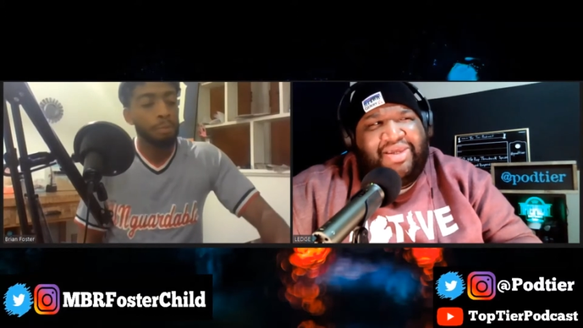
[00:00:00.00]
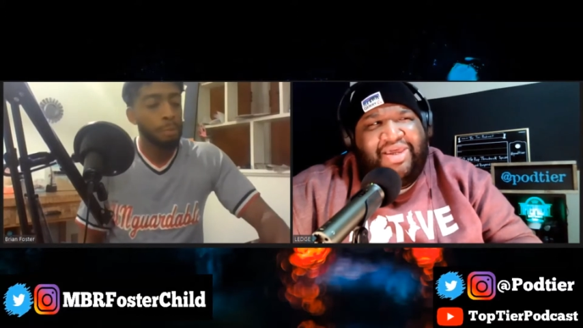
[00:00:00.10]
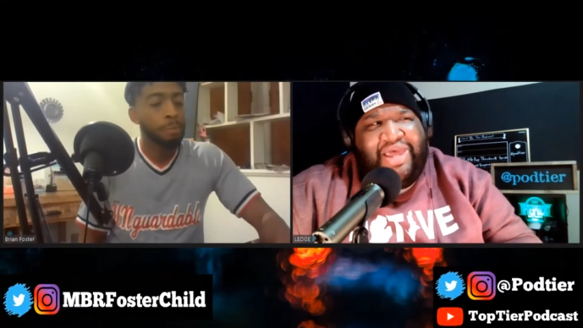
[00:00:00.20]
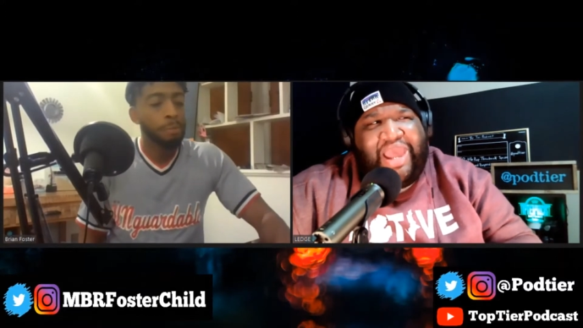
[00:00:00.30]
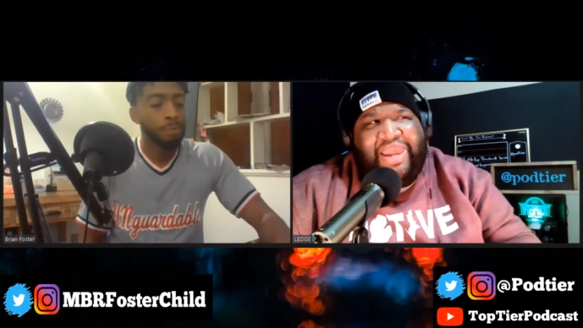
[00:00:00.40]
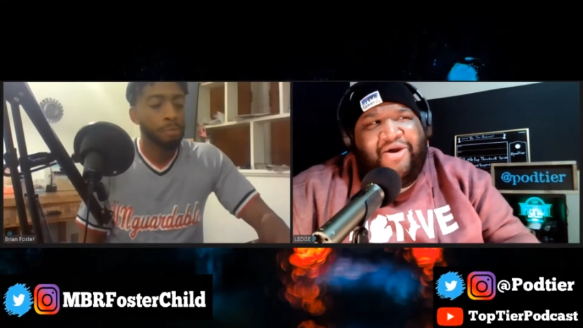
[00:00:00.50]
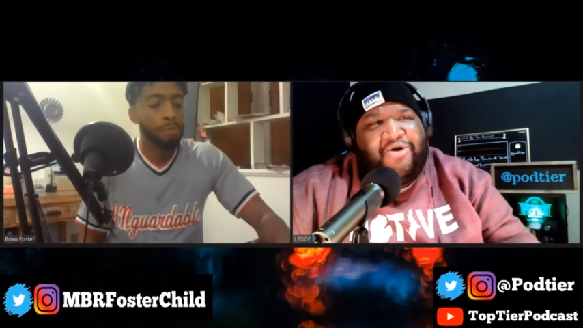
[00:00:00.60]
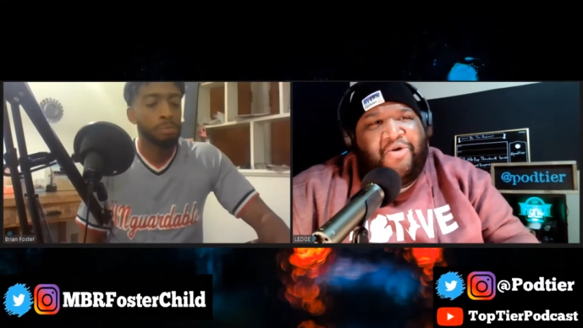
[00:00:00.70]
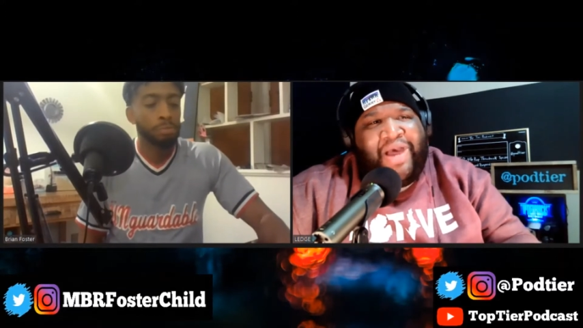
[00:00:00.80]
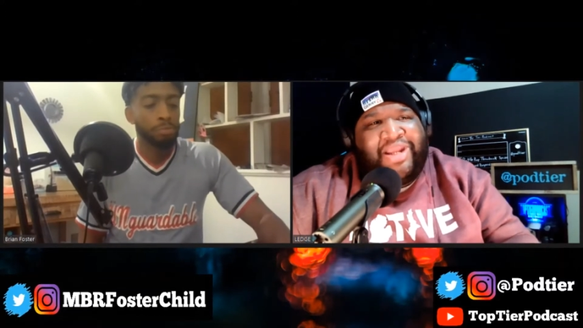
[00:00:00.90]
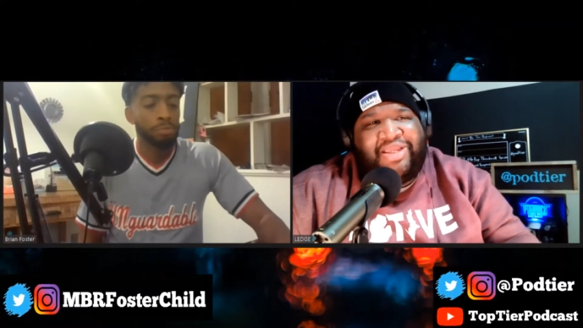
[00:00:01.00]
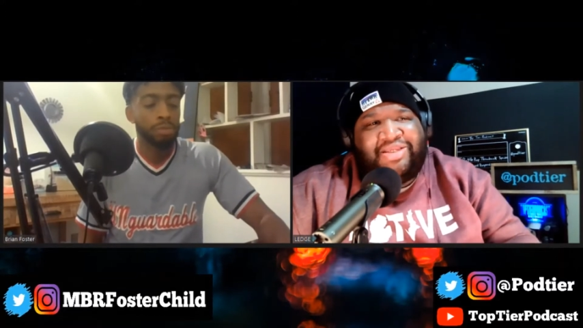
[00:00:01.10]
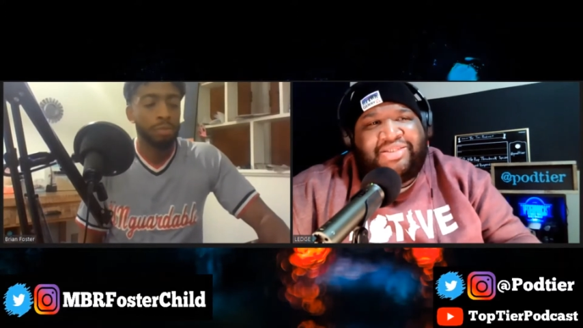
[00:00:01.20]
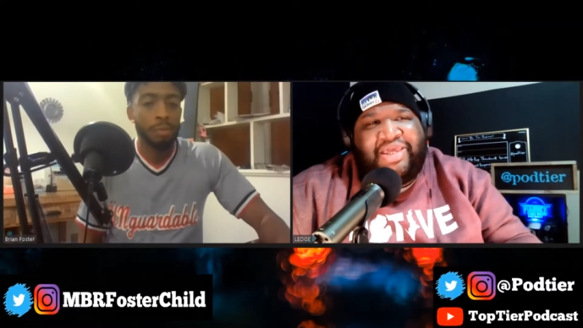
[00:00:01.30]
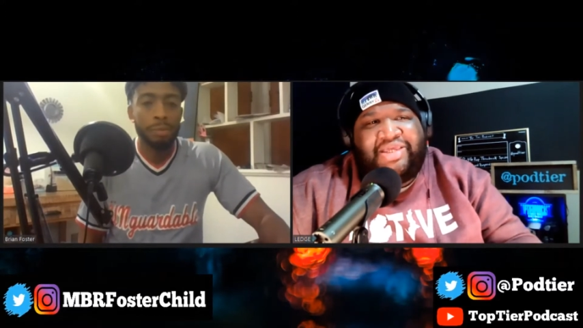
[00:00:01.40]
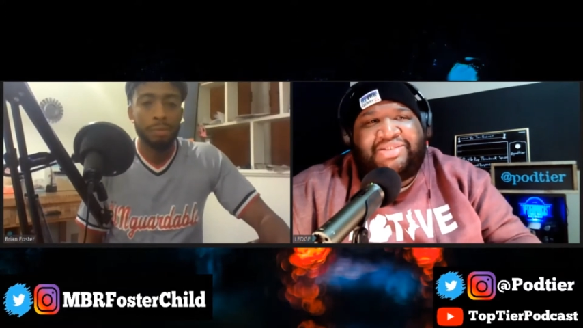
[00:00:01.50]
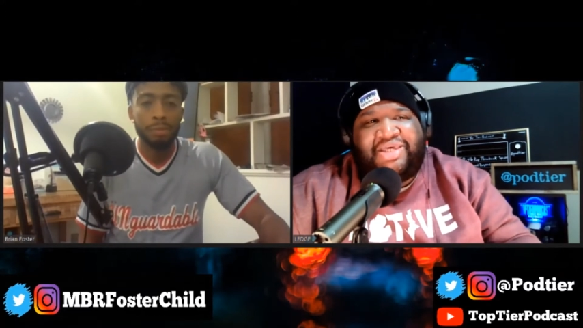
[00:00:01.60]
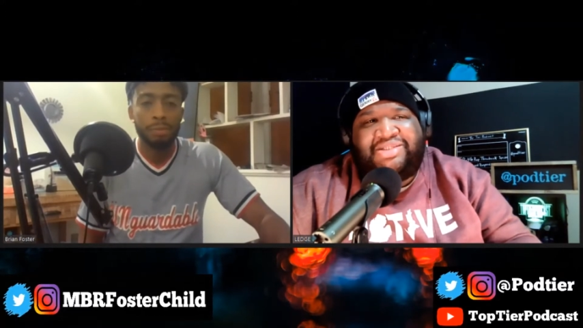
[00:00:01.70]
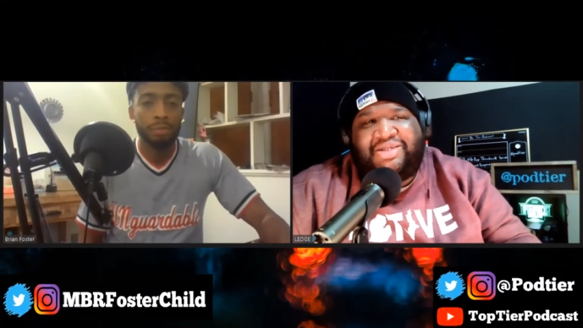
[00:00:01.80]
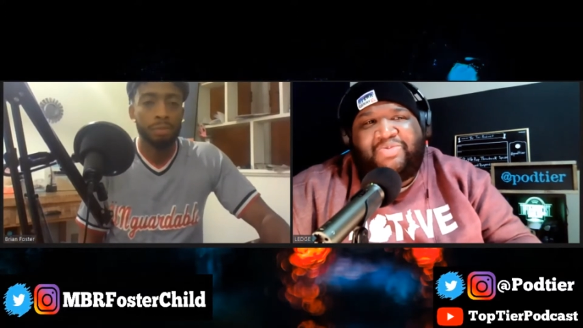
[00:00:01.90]
Speaker 1: I ain't heard nobody in the state say
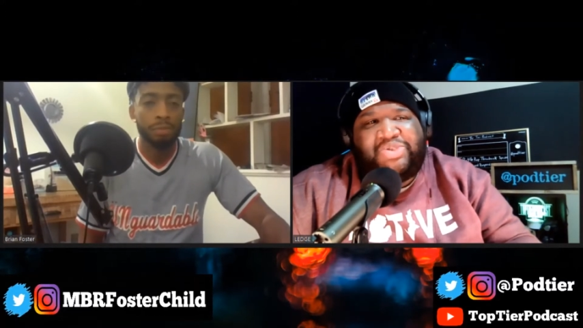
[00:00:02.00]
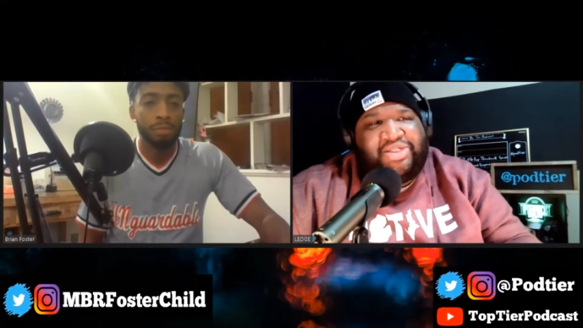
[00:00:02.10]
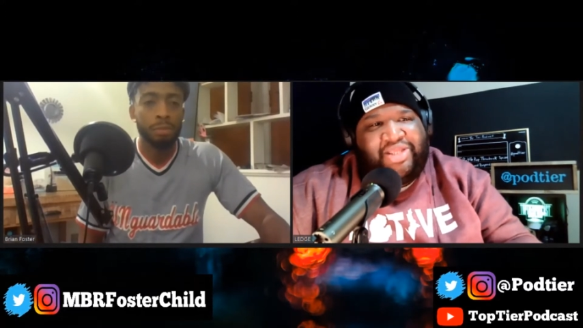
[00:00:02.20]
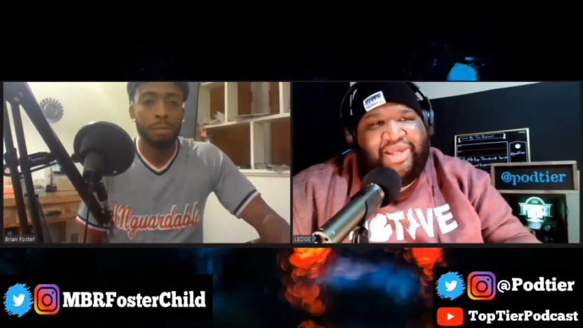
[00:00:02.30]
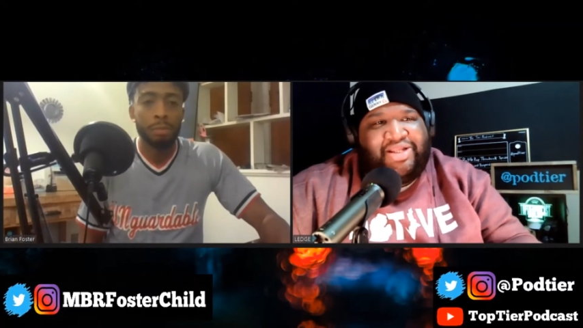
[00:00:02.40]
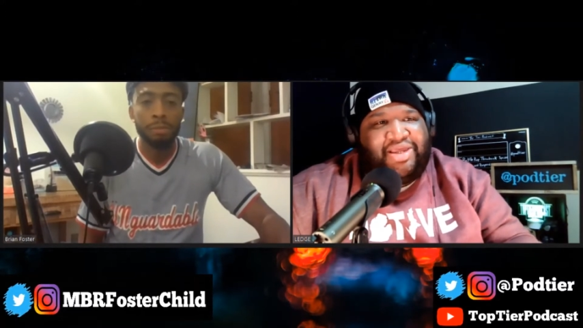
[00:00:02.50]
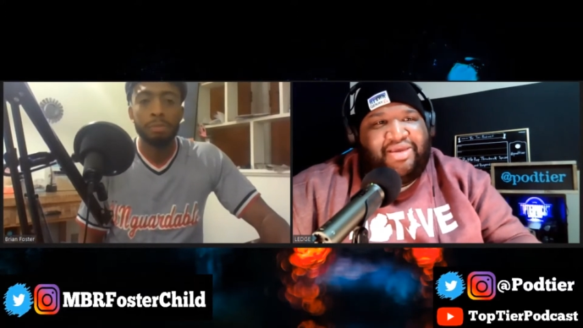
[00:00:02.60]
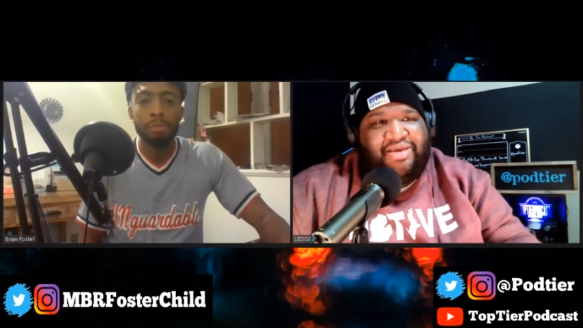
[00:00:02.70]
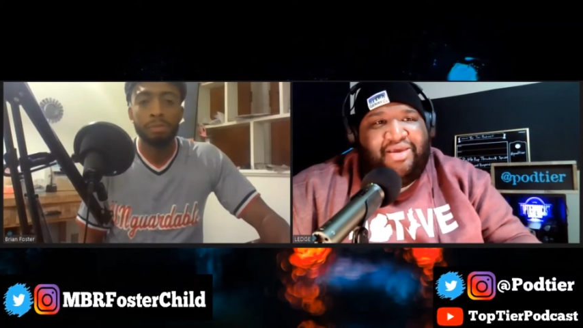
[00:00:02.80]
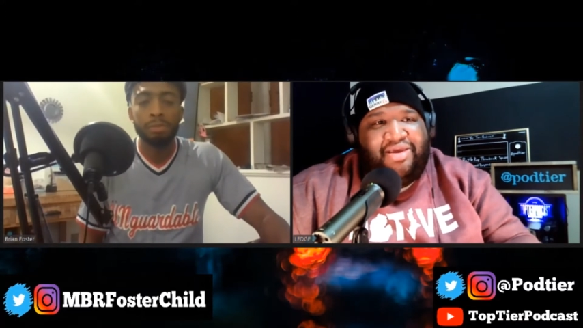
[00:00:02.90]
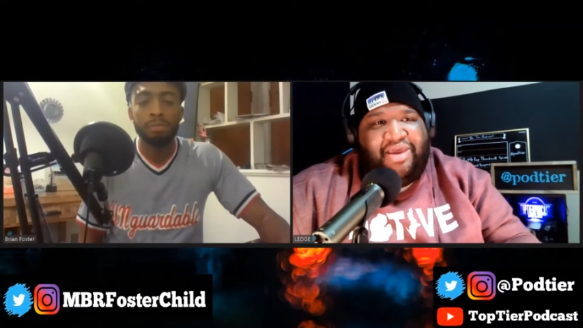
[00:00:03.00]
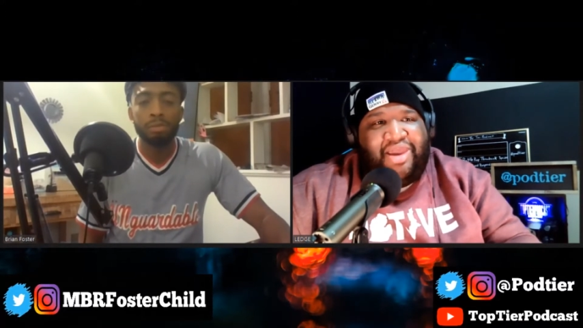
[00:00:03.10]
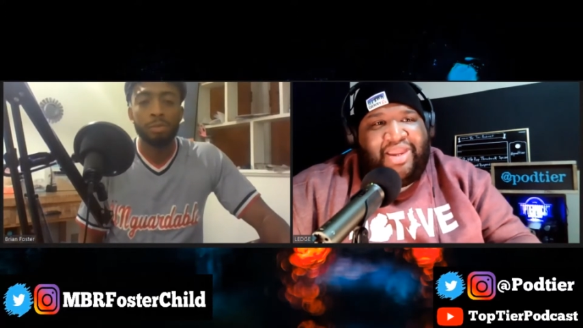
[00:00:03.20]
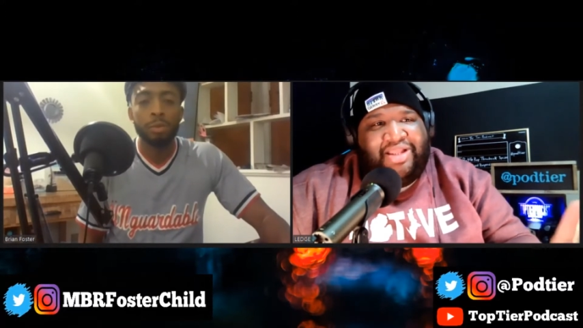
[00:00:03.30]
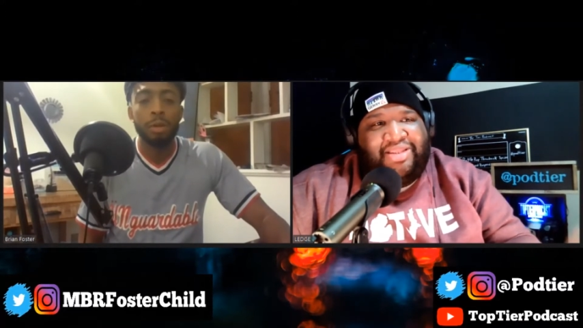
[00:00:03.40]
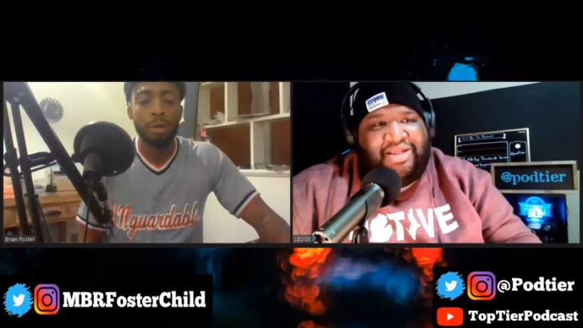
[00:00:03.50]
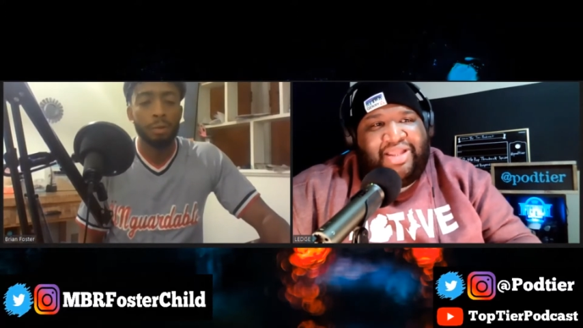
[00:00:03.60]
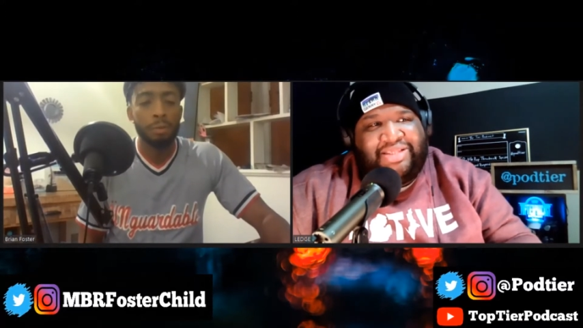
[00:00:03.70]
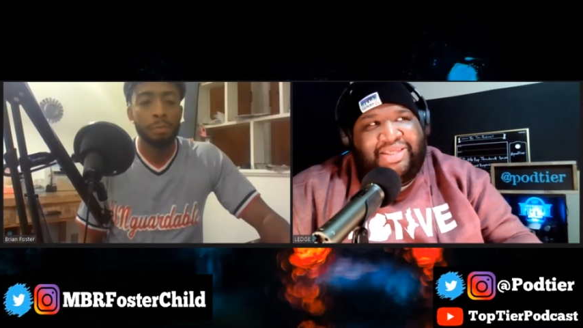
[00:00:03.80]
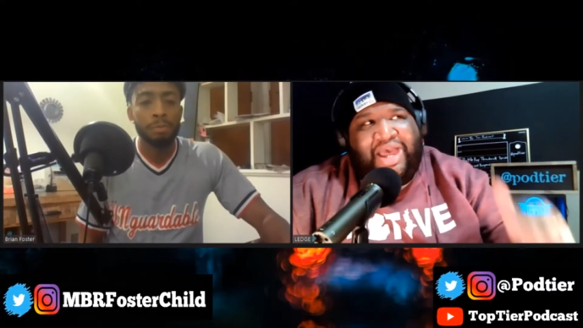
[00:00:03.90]
some shit like that. And I think that's
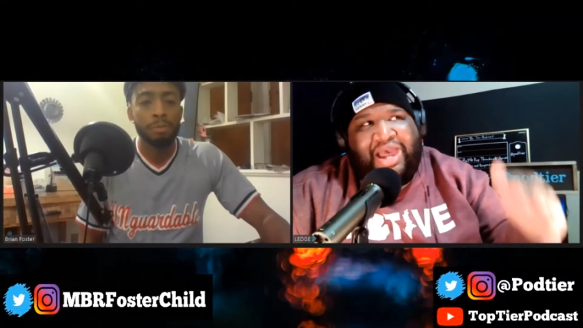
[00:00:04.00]
kind of